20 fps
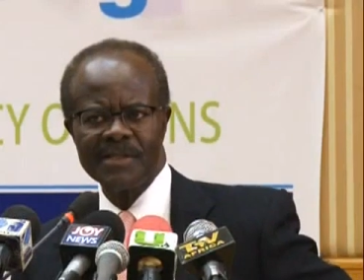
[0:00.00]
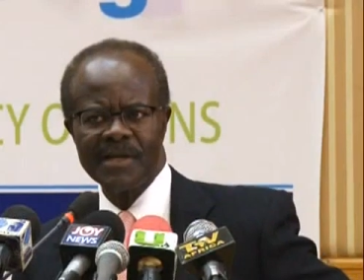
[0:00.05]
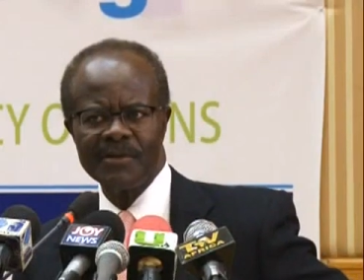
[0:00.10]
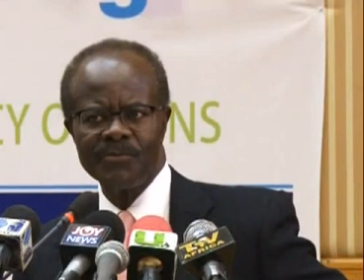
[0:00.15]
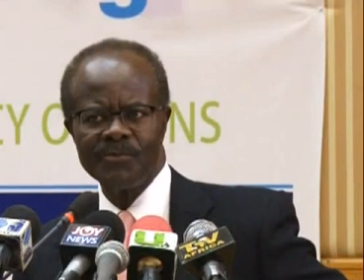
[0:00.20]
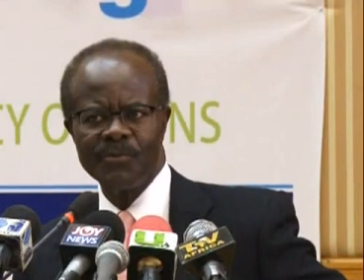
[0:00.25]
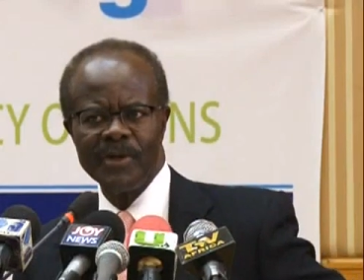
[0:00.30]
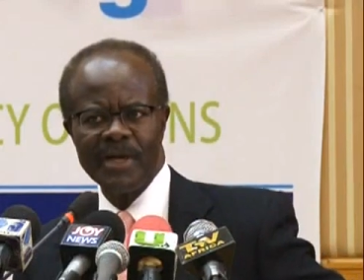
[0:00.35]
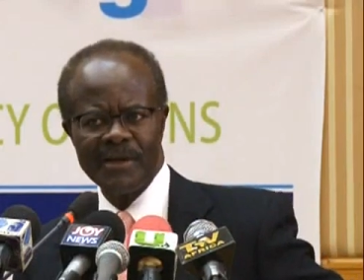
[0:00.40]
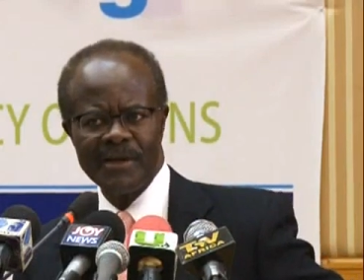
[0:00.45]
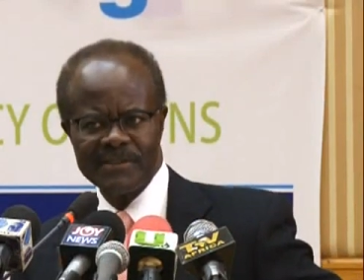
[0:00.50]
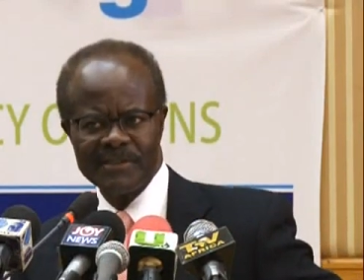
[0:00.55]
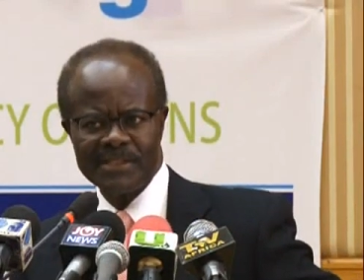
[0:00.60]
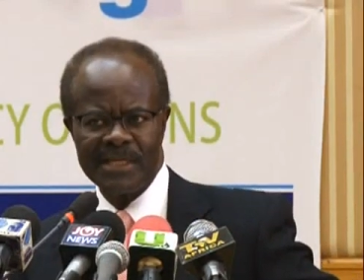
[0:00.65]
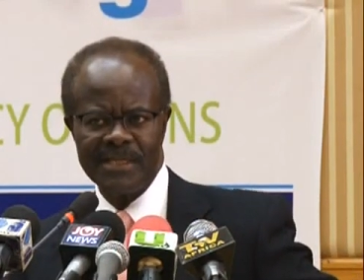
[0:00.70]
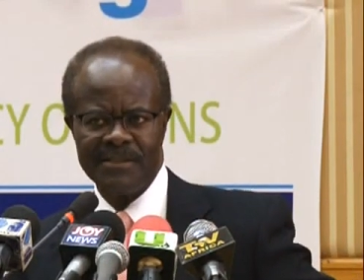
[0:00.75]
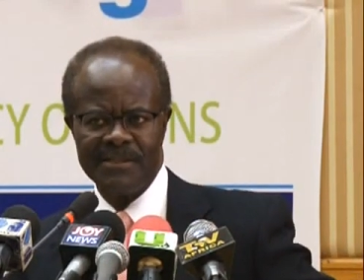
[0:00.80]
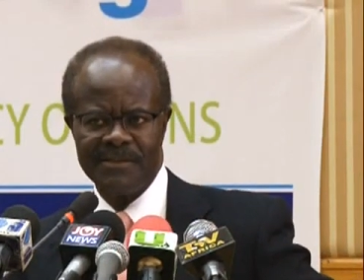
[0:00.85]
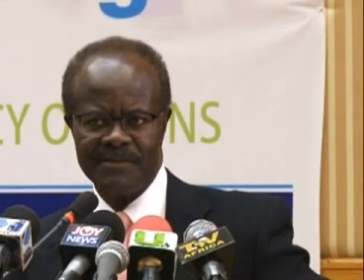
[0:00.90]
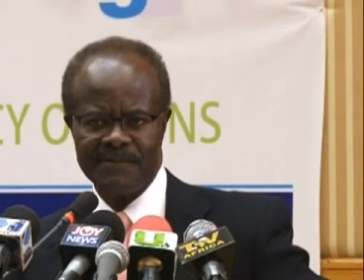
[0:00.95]
that we have
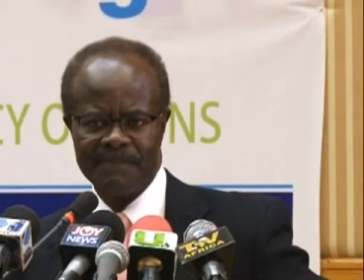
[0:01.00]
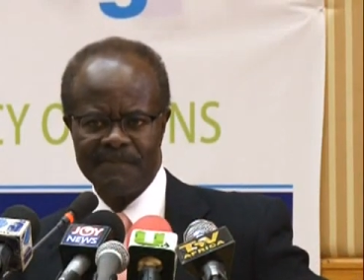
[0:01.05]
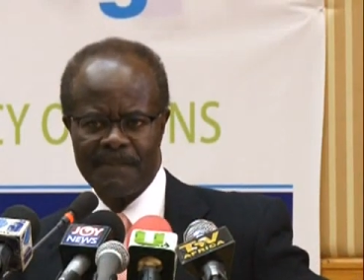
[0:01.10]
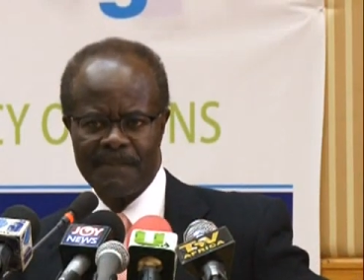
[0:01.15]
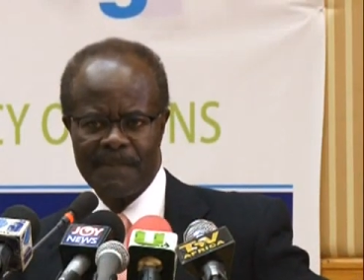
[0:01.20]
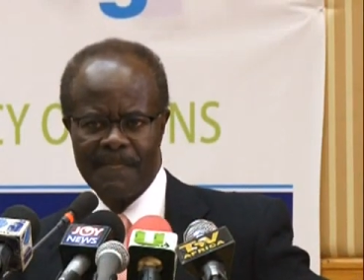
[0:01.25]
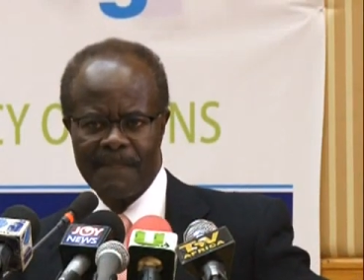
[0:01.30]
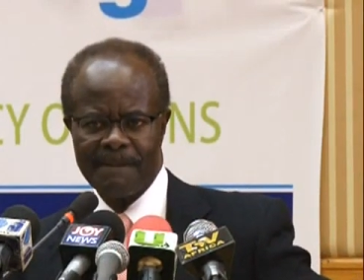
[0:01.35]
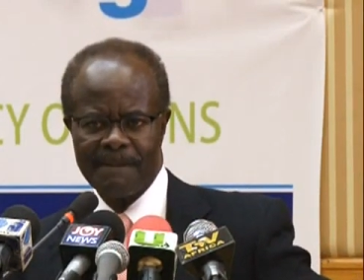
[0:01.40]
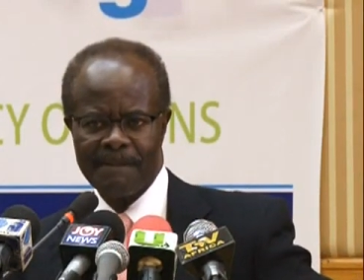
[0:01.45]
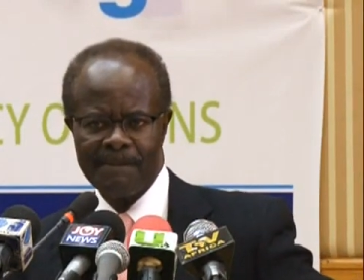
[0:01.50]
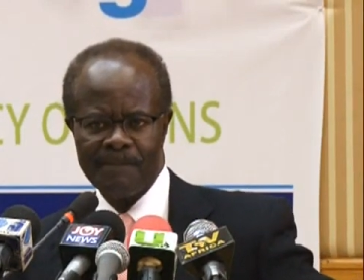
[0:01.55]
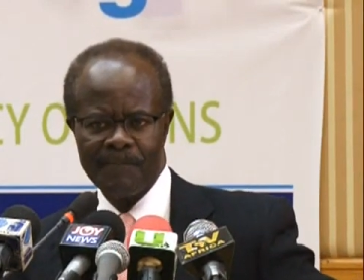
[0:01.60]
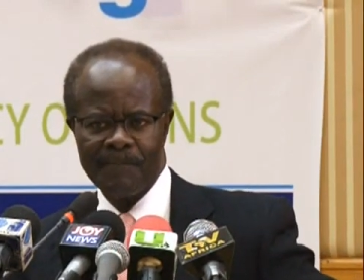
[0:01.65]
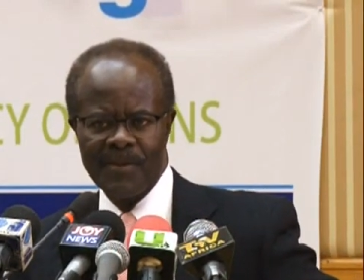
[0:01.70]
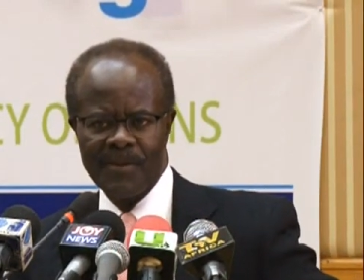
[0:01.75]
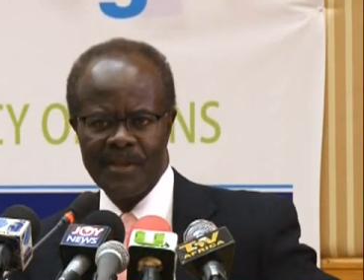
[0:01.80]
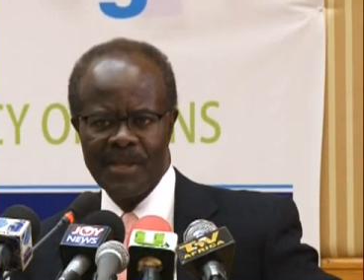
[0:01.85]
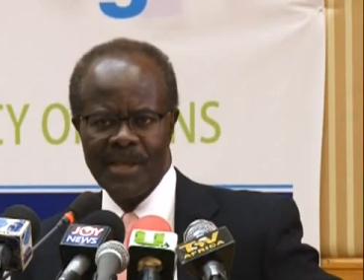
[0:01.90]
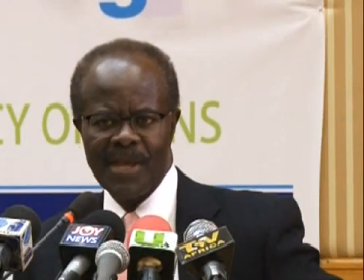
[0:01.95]
said
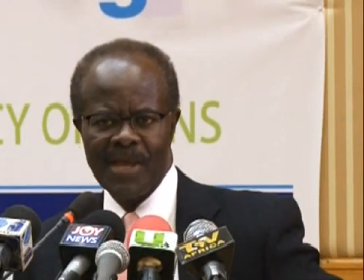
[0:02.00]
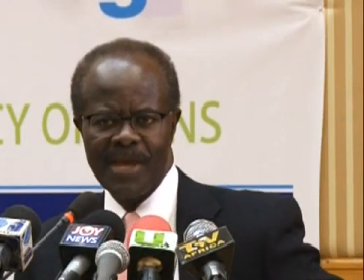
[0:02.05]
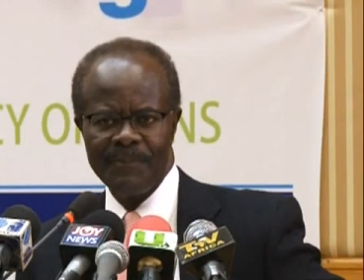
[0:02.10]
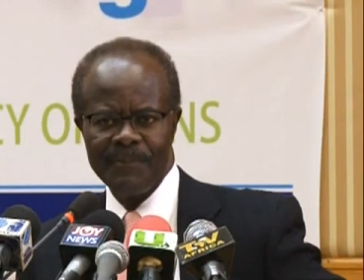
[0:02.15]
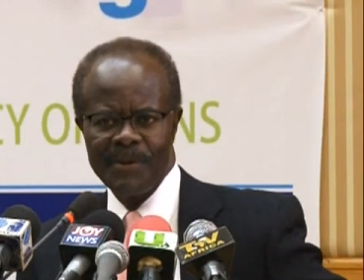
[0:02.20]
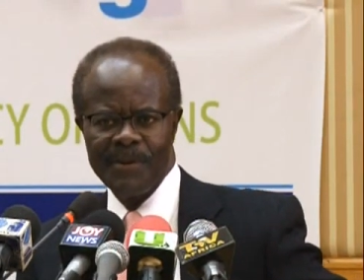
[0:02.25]
a